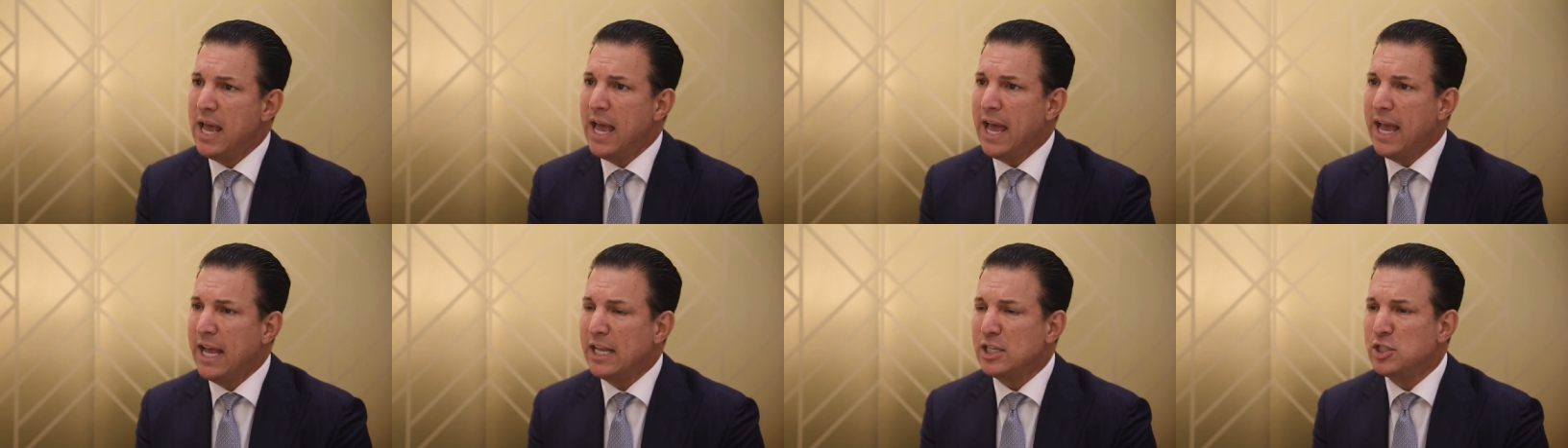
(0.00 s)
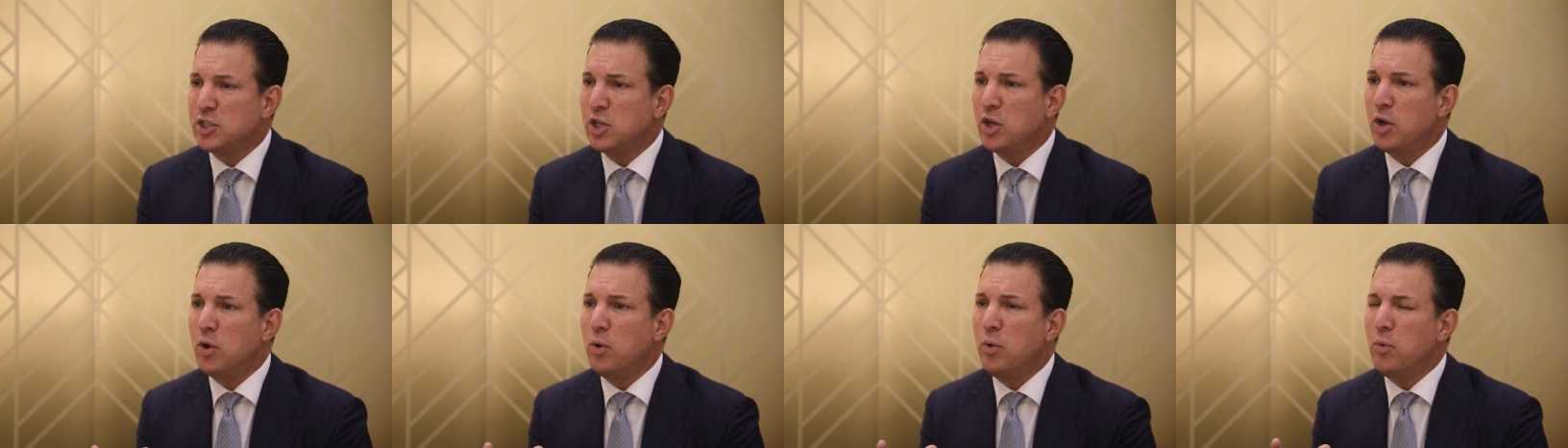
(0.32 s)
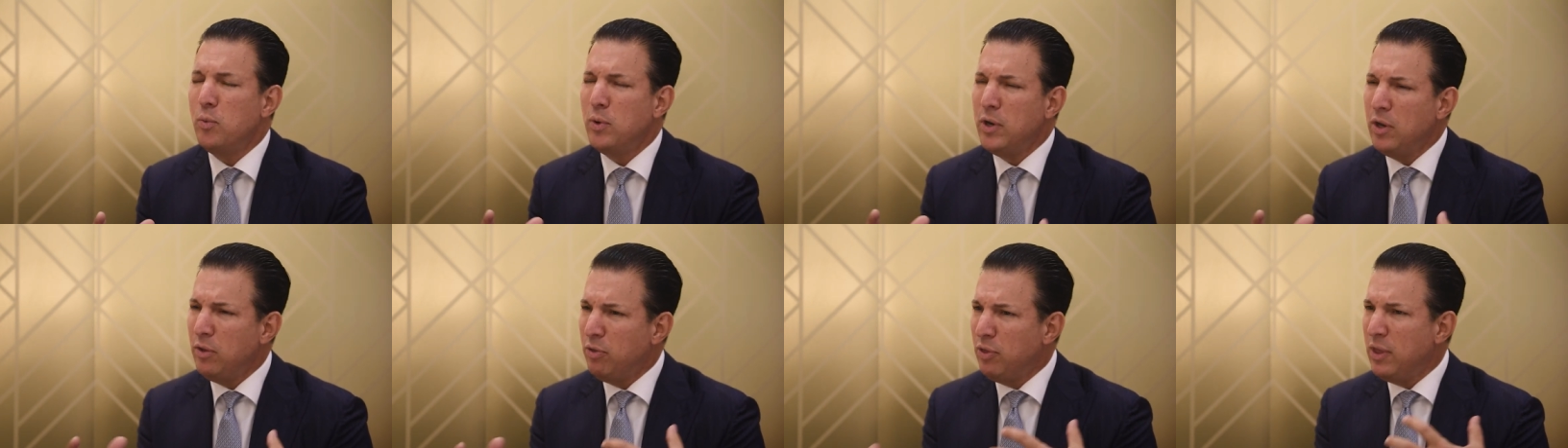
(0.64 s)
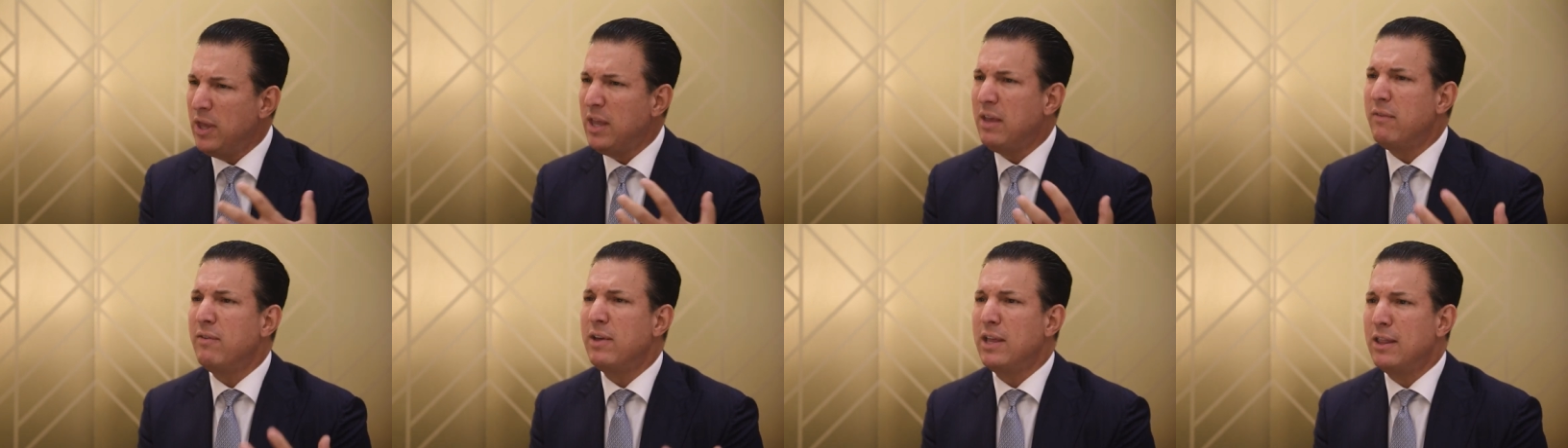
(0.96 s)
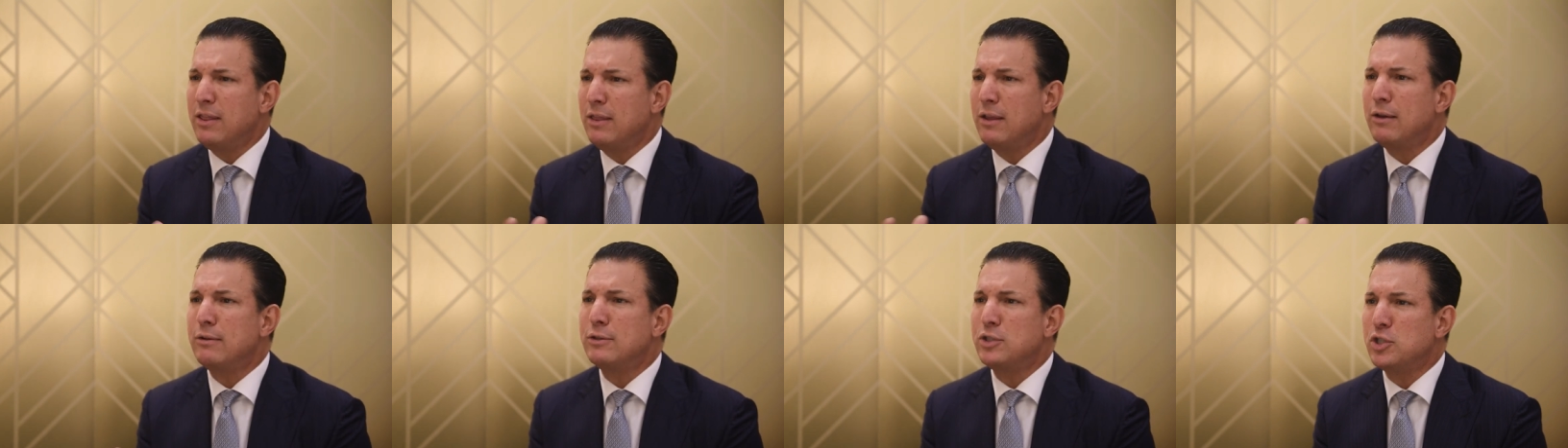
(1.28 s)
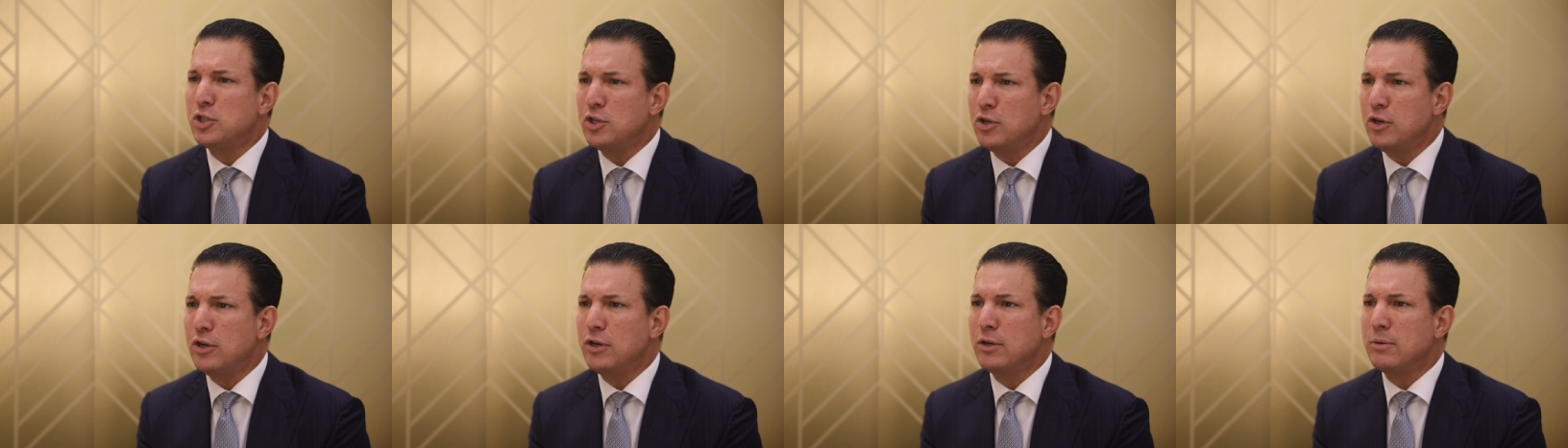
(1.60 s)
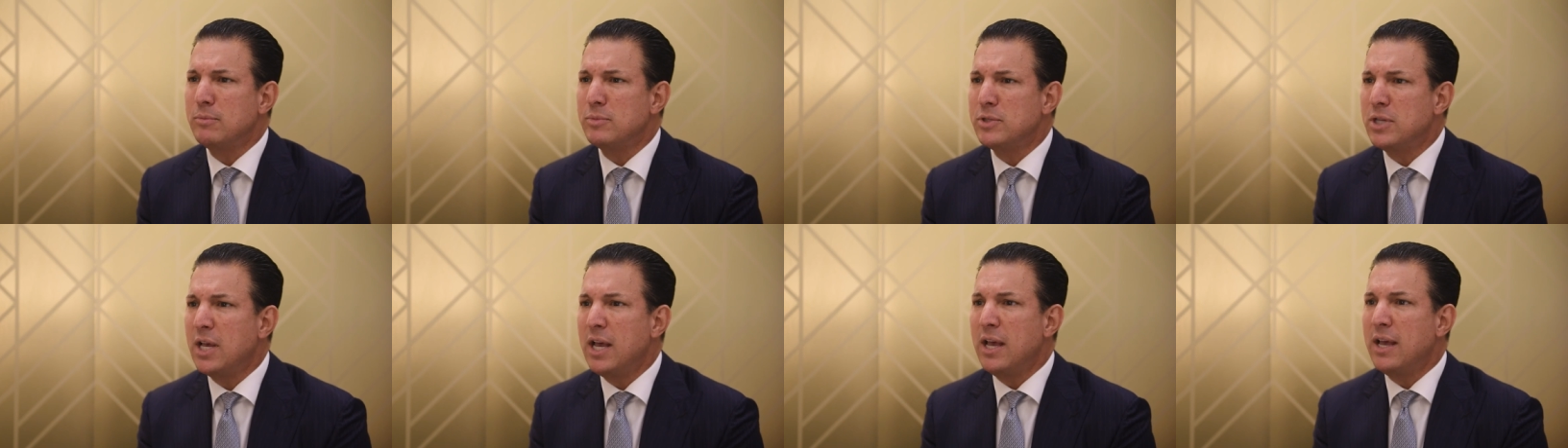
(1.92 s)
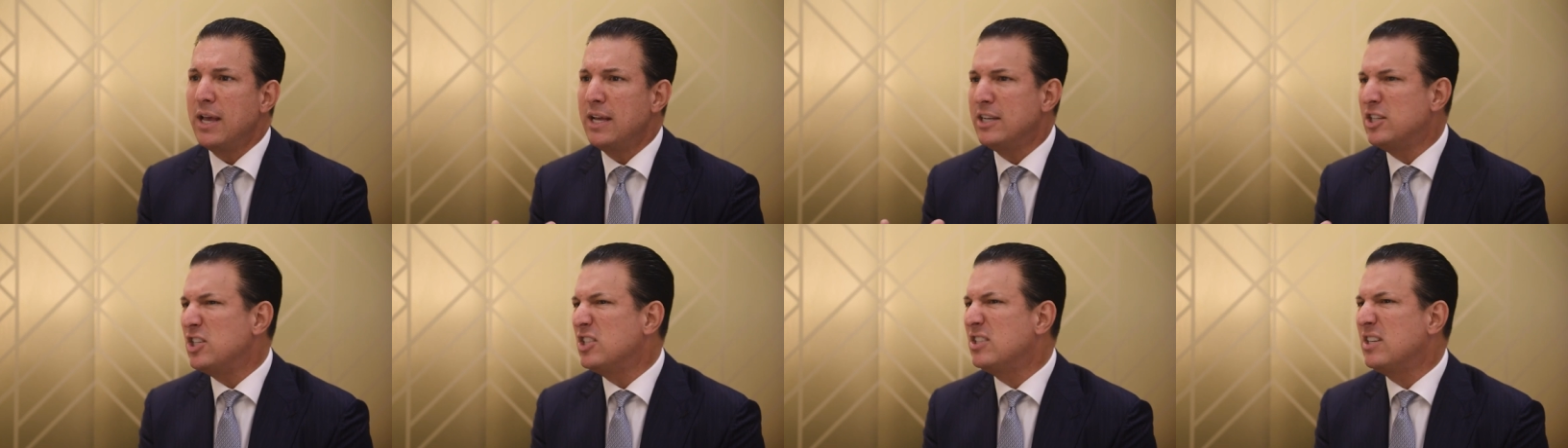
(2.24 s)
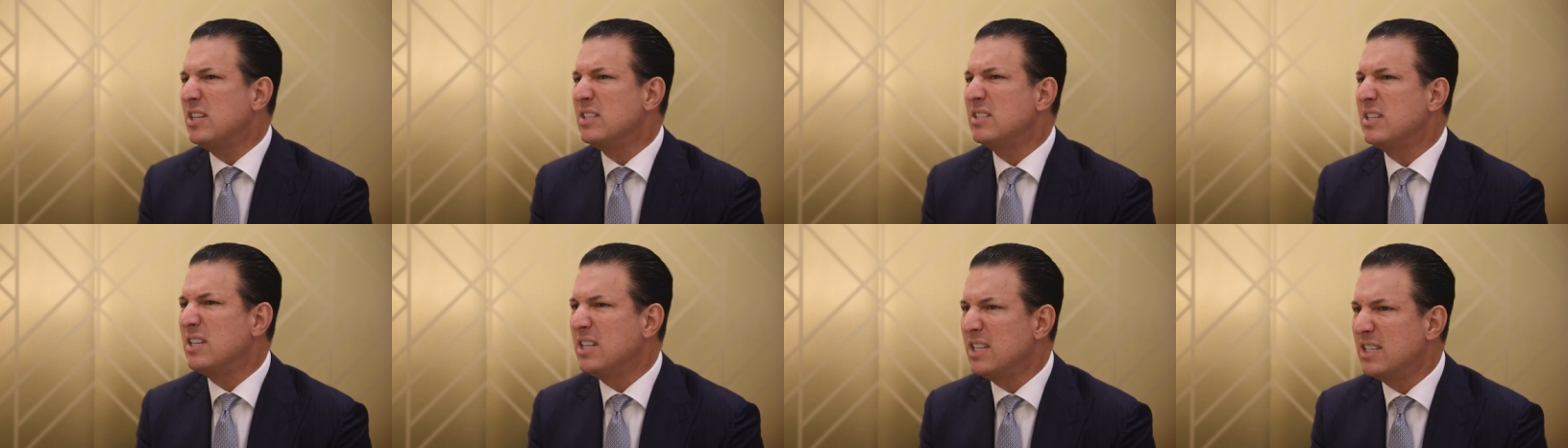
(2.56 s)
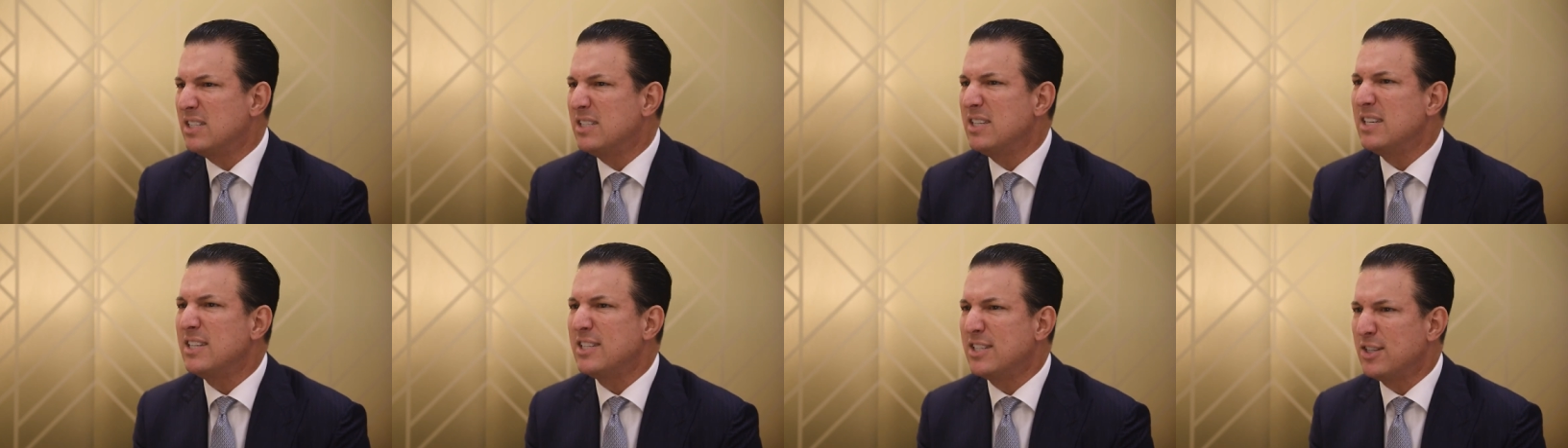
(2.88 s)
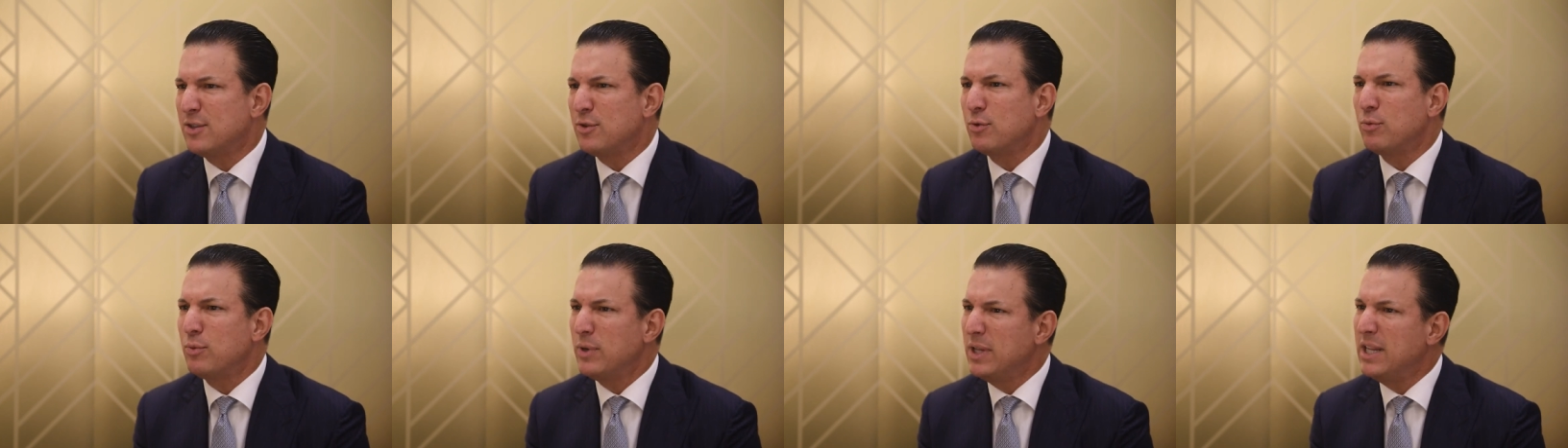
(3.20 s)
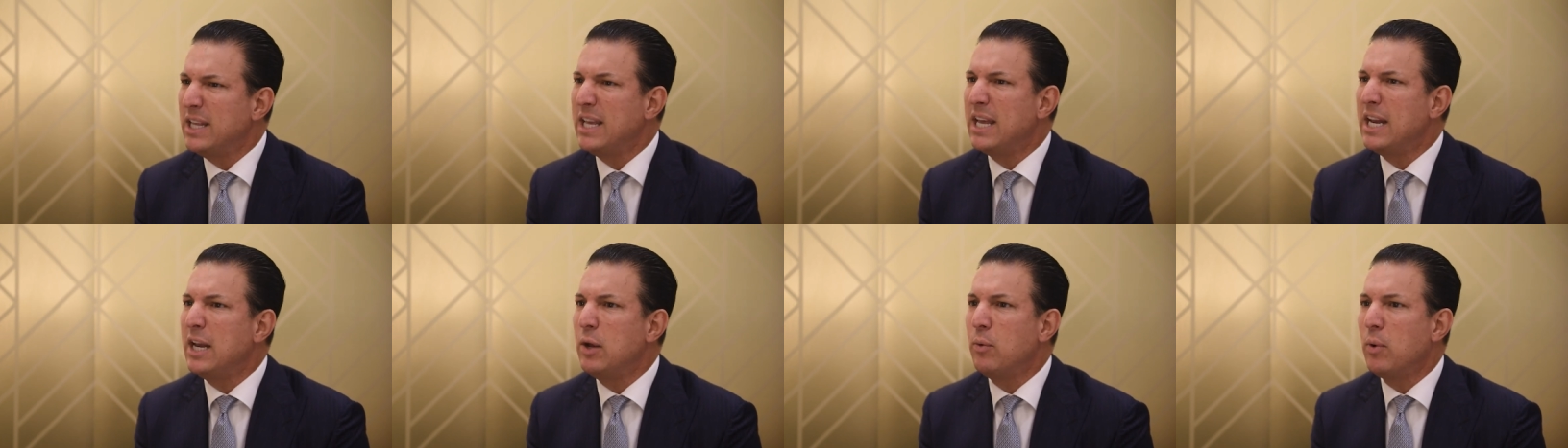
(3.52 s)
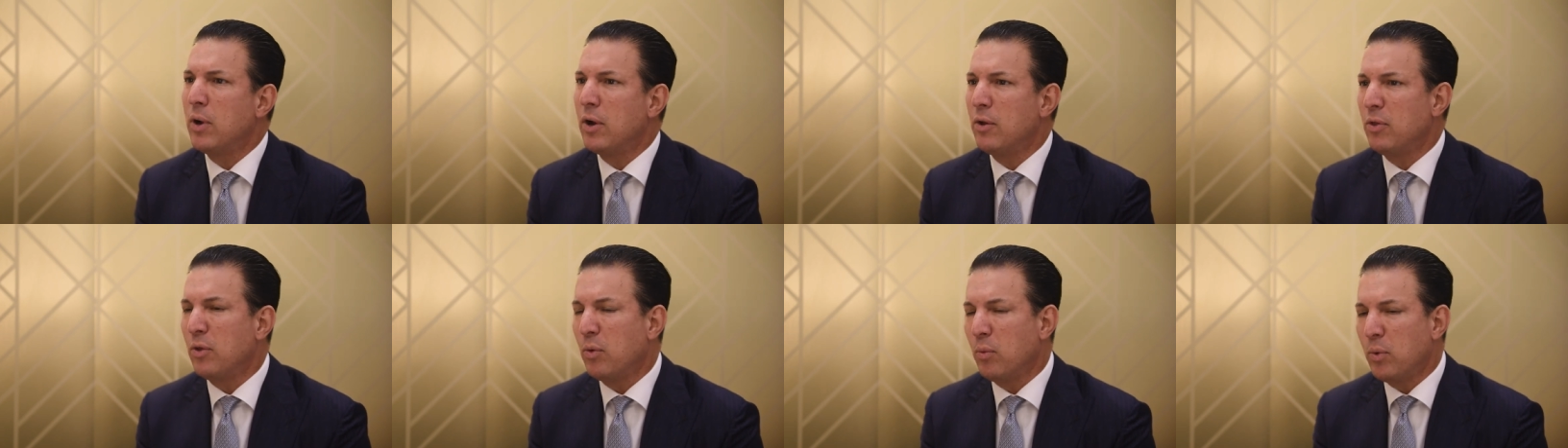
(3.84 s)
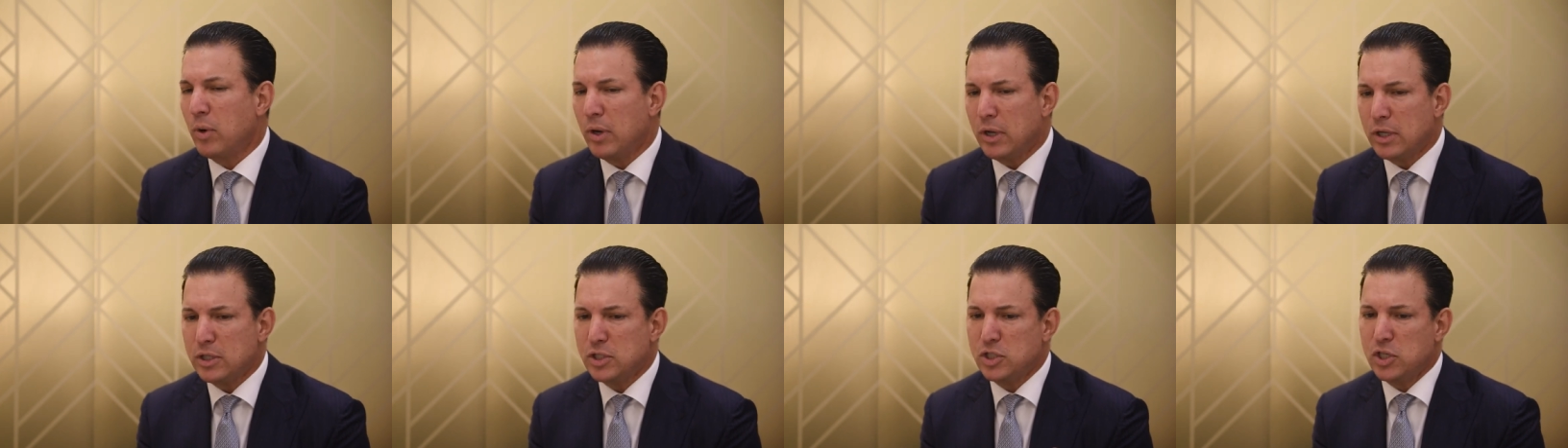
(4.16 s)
And so when you think of it in those terms, it just doesn't exist really anywhere in the world.